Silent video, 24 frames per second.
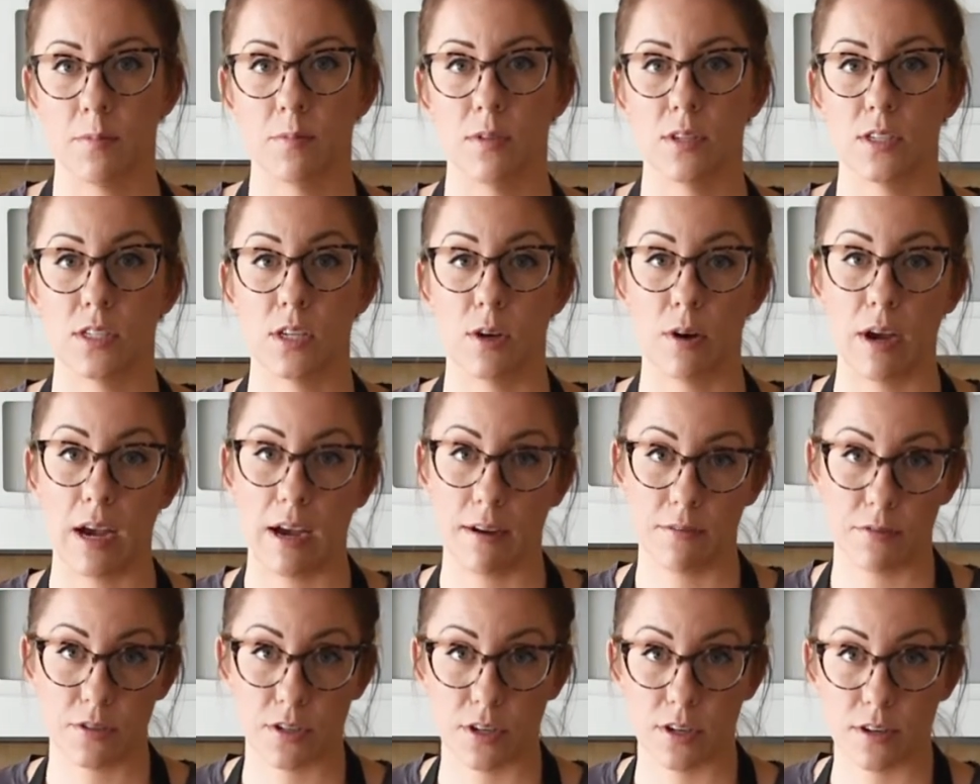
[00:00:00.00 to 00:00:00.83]
So
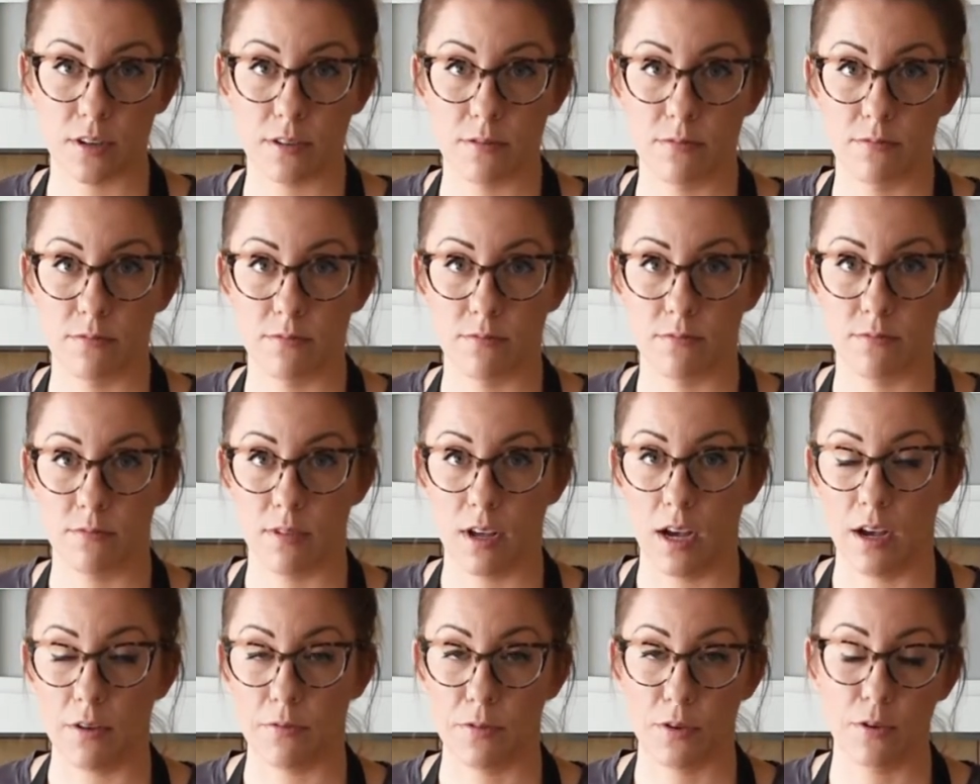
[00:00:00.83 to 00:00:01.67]
after
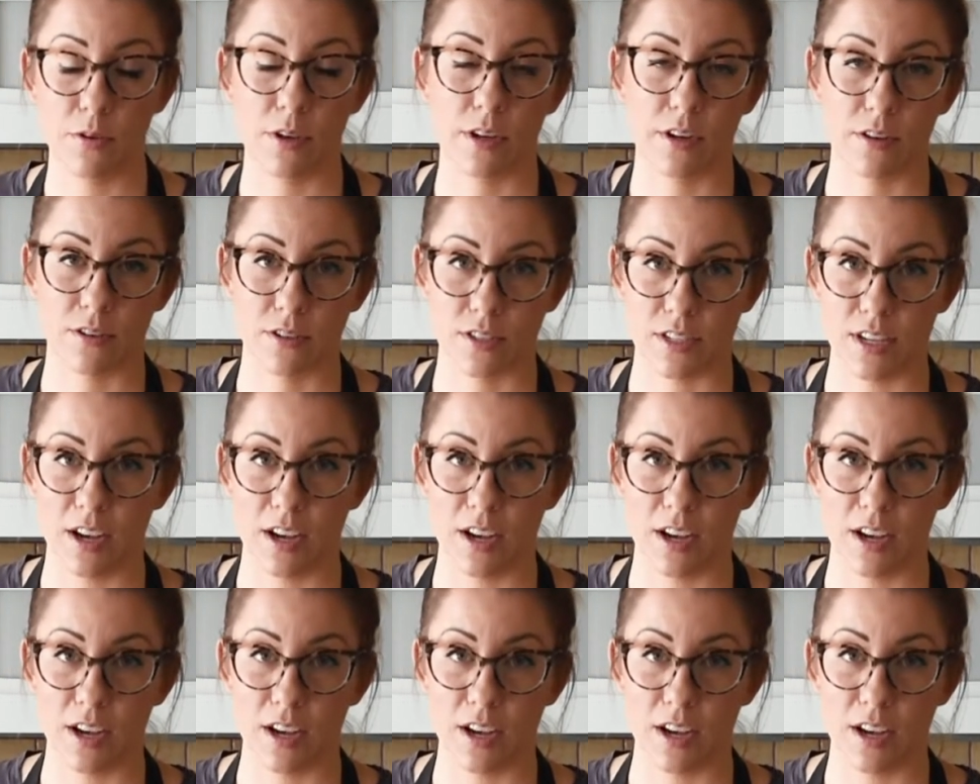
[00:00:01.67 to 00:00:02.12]
a few years